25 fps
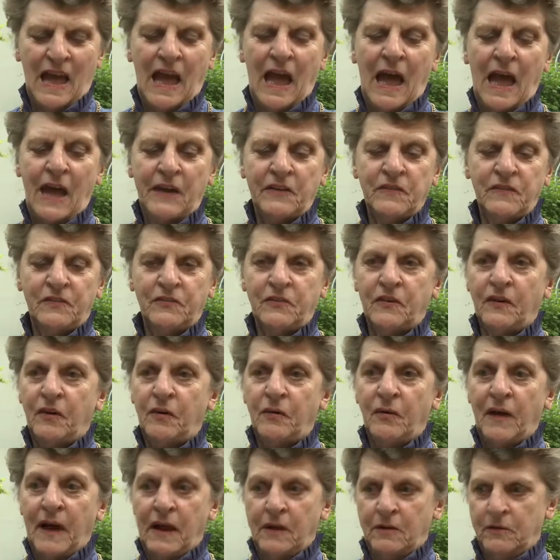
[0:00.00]
And
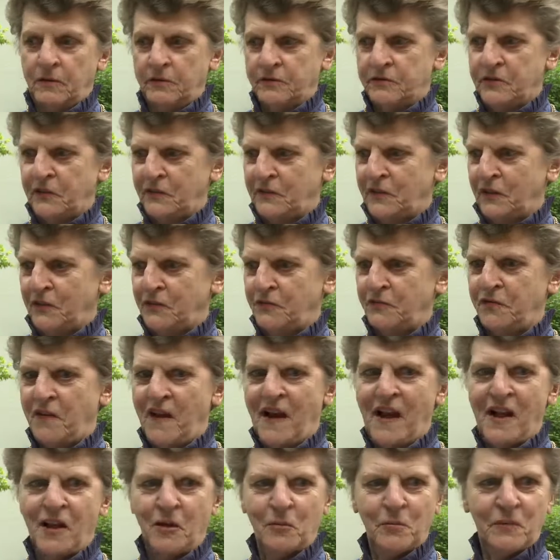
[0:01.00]
so I looked at this
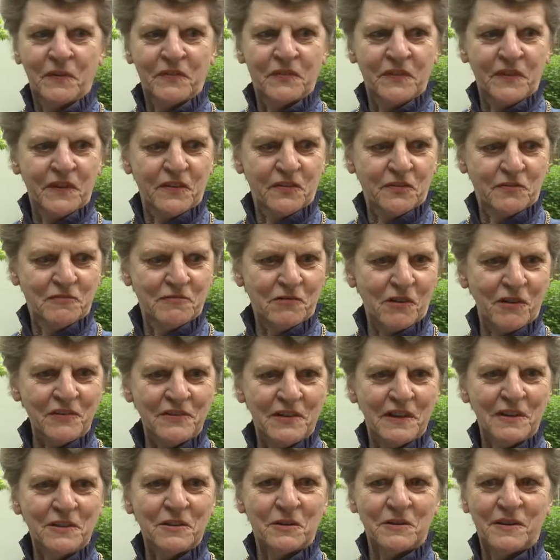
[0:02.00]
file with these
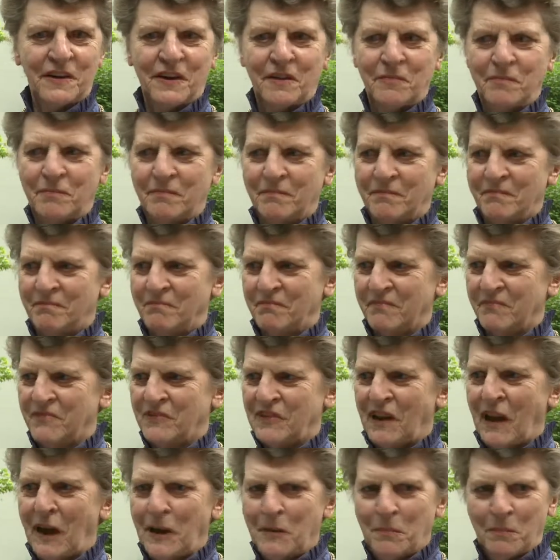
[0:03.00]
grotty looking
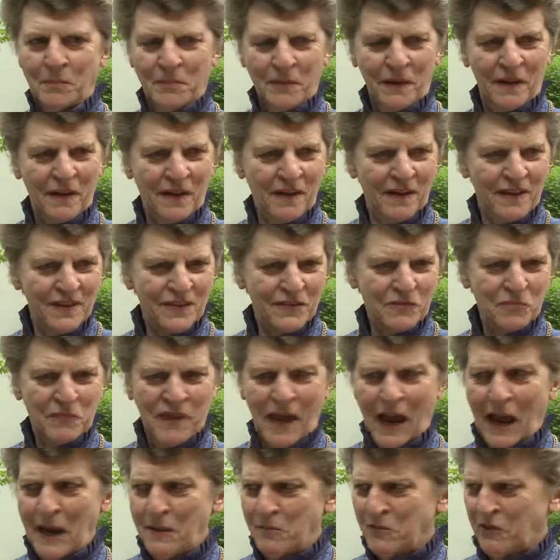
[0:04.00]
type,
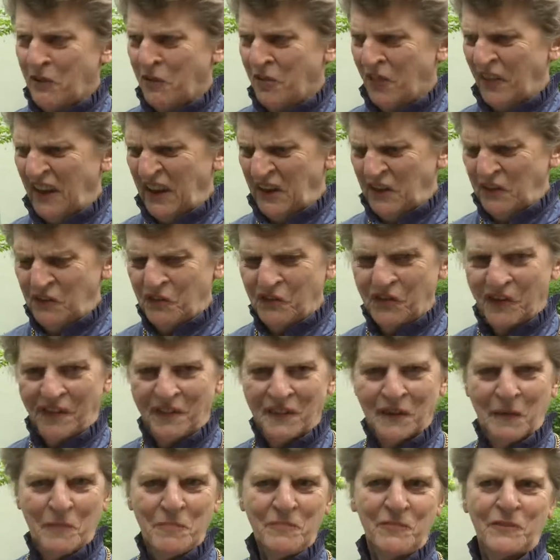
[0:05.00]
typed things
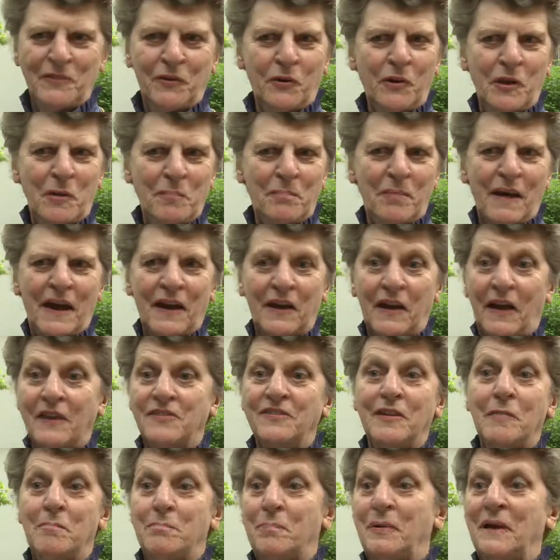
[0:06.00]
in them, took it back. I
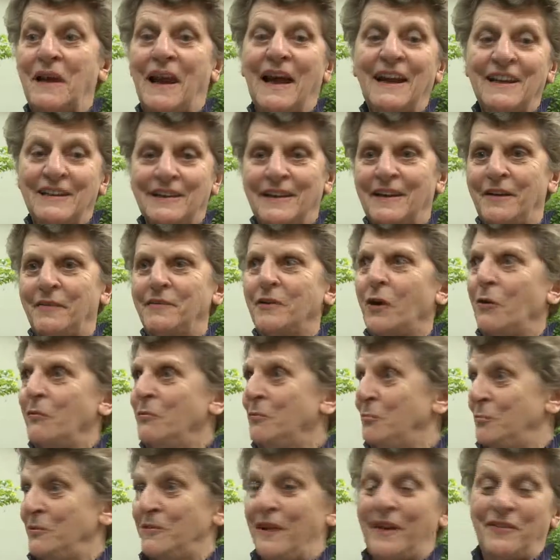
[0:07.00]
said politely, you
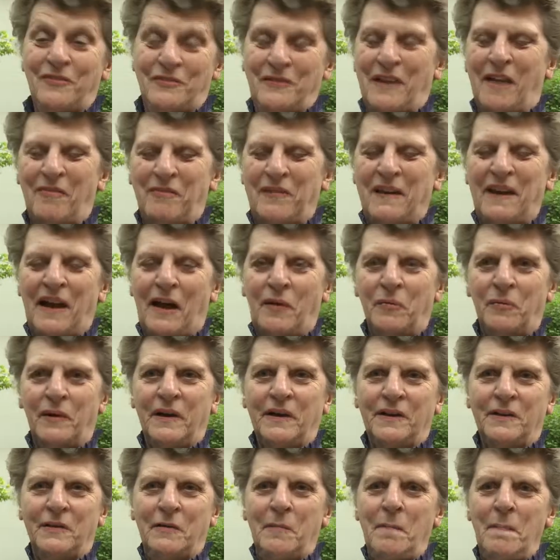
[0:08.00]
know, yes, lovely, I
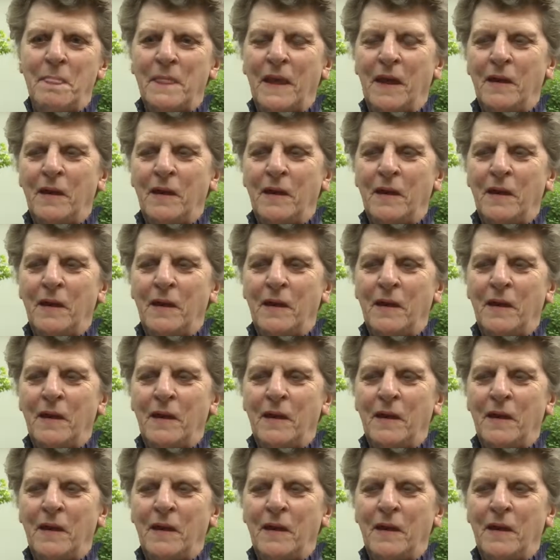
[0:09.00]
will.